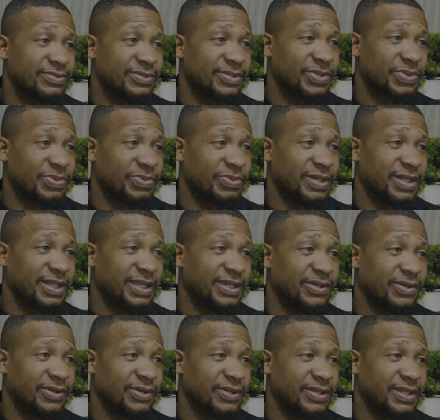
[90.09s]
it's really
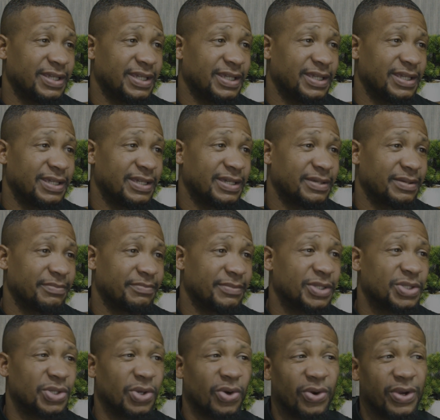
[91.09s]
only
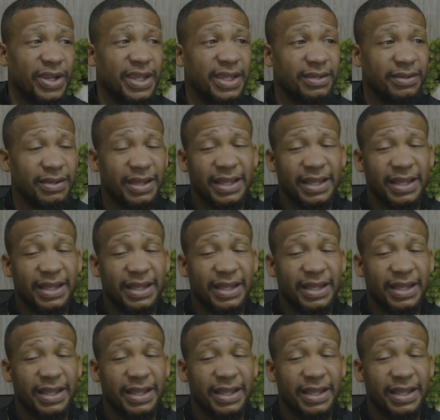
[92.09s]
Missouri